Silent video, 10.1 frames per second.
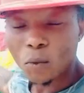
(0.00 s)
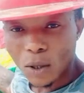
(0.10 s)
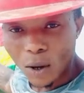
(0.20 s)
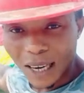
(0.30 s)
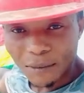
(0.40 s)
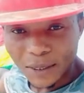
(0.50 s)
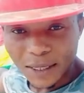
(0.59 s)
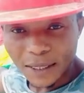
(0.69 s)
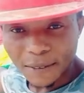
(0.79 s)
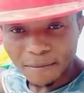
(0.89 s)
We don't have
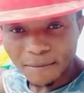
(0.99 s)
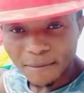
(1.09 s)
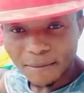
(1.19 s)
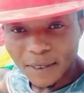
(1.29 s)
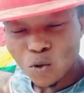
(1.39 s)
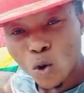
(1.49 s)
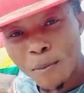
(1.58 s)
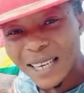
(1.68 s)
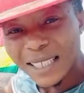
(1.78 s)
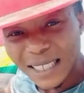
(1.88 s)
it. So
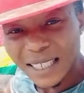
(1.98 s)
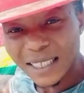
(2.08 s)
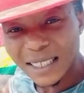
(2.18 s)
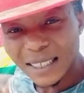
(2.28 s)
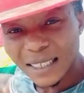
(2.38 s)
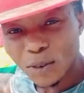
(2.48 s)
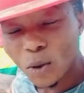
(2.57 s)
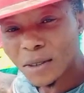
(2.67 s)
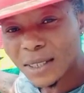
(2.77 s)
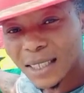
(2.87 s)
many things.
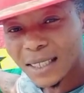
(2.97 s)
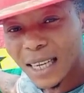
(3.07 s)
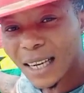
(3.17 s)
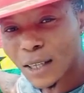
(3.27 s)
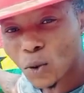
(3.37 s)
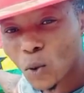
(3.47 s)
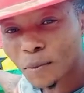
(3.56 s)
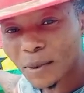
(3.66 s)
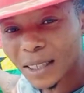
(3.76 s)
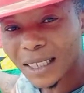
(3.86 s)
Don't sit down at
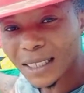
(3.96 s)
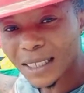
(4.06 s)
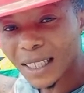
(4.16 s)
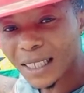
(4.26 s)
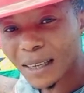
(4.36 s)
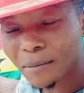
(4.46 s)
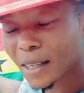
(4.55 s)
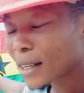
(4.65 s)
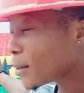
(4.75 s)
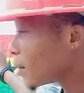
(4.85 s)
home in Nigeria. They are
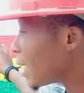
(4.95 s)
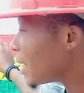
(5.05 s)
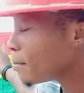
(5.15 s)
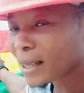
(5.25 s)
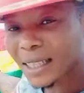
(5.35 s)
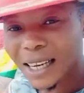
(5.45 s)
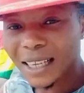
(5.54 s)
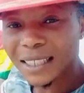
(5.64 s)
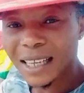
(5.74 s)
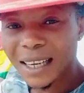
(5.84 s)
telling me
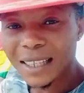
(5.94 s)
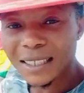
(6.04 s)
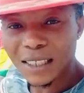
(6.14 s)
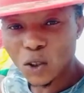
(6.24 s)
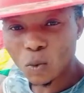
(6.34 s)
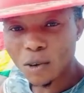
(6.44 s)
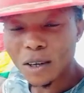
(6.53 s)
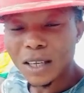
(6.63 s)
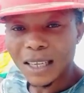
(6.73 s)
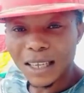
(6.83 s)
that Ghana is
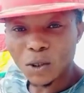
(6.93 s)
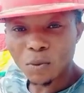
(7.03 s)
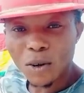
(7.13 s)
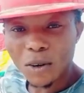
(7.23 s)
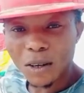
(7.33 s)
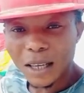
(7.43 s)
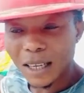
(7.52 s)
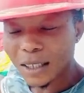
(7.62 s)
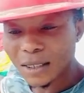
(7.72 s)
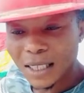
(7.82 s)
a small
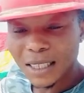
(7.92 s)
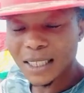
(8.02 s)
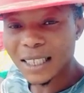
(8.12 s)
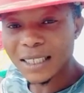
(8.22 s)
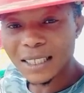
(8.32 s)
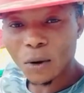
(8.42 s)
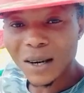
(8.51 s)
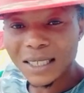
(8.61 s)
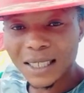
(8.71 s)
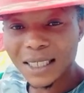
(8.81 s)
state in Nigeria.
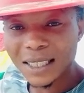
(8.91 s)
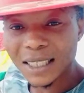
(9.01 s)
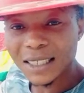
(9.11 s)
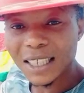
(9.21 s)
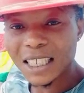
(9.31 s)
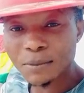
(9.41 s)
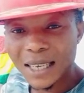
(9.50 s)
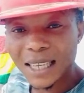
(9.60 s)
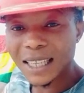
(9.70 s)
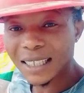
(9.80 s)
One state in Nigeria is
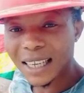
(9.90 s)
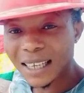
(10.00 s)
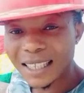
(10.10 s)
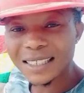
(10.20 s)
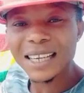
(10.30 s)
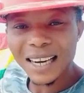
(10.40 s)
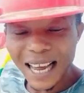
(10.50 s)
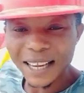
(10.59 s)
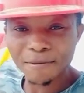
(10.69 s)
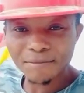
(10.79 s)
bigger than Ghana. It's a
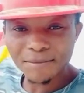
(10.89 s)
lie.